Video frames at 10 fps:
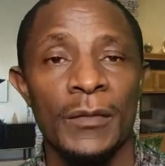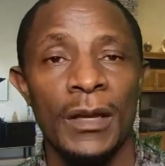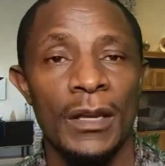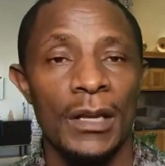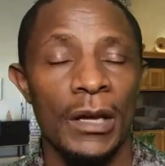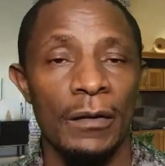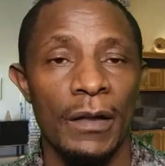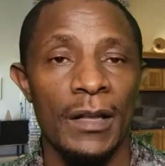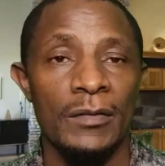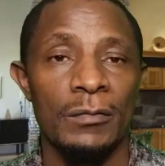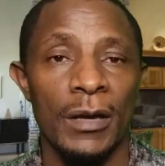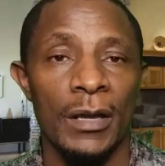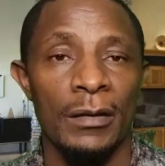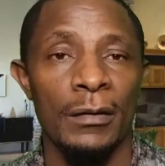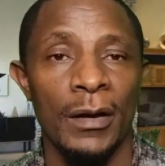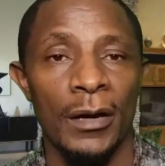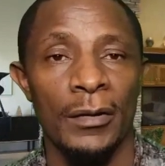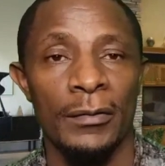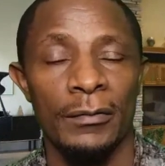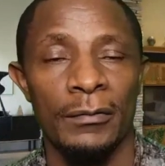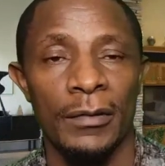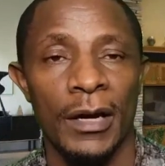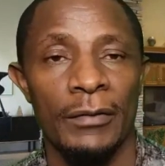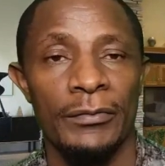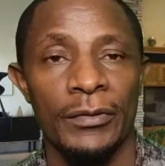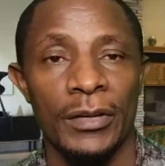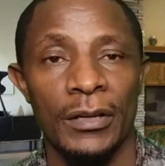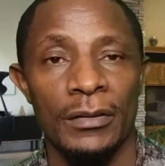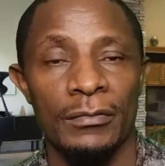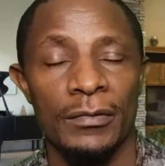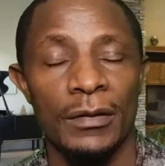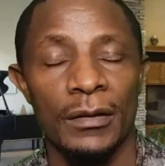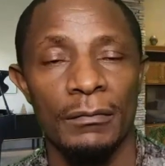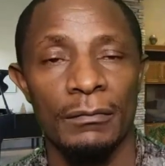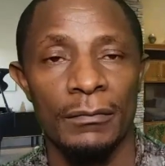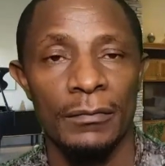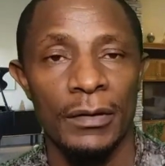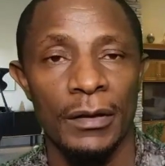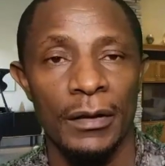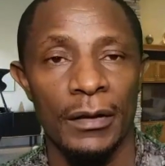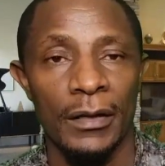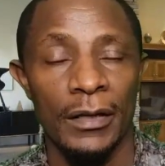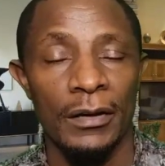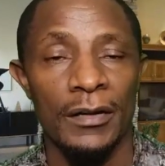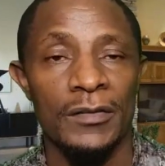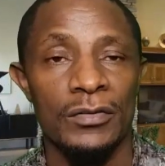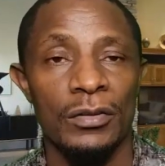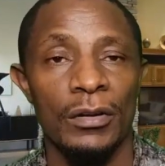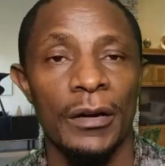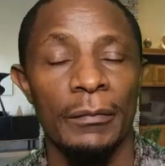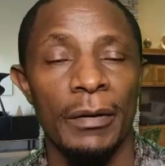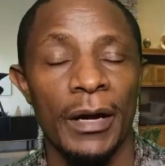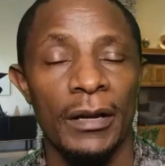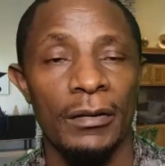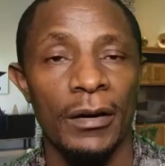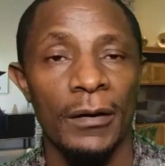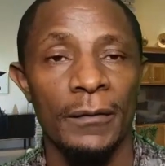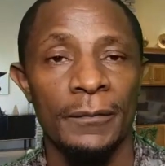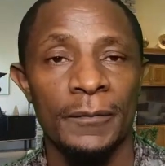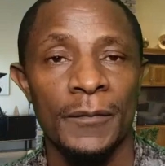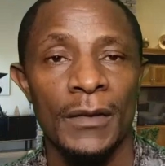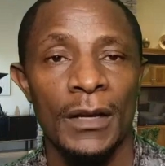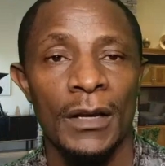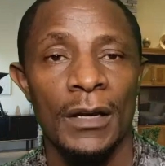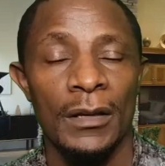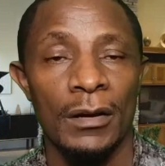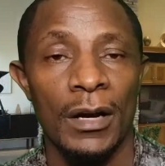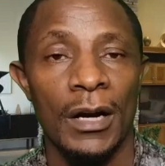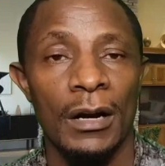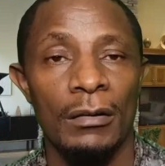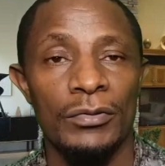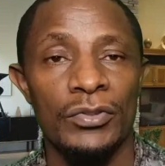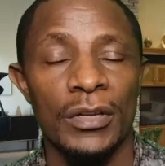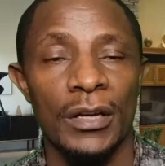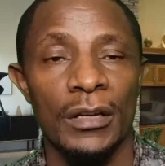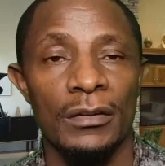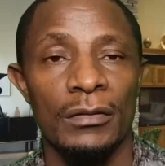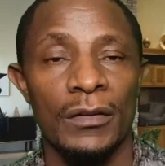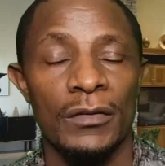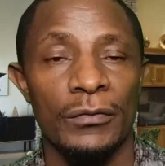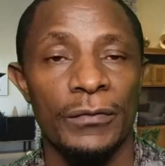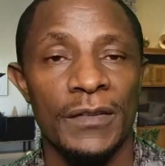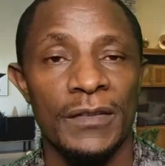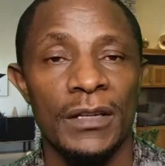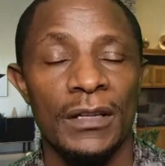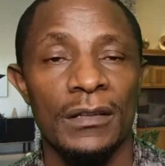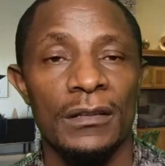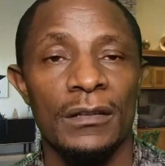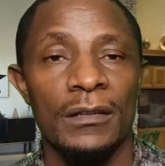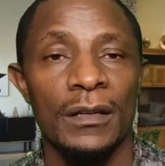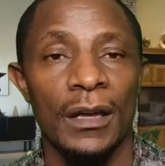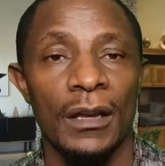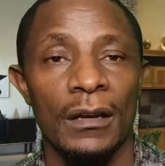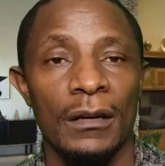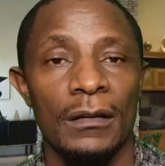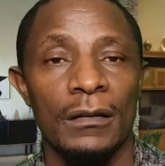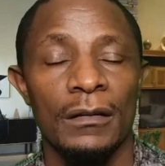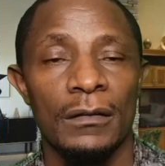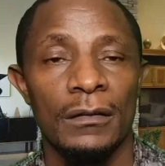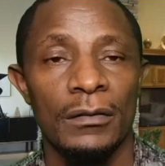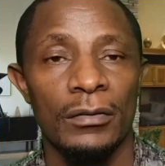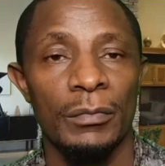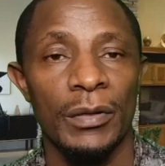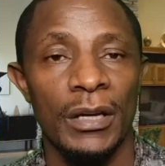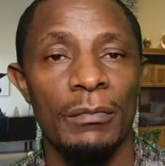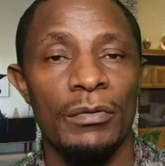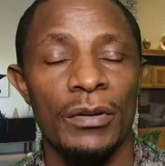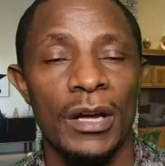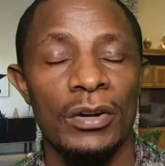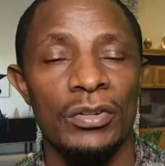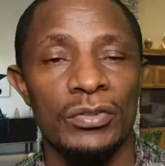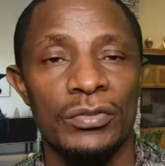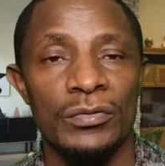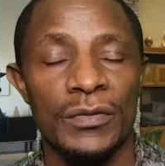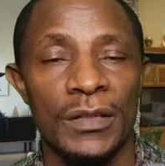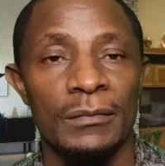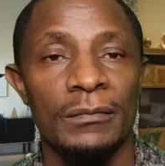Now that's where you have to get to the nearest store and buy your couch and your sofa sets, and you'll be able now to use them.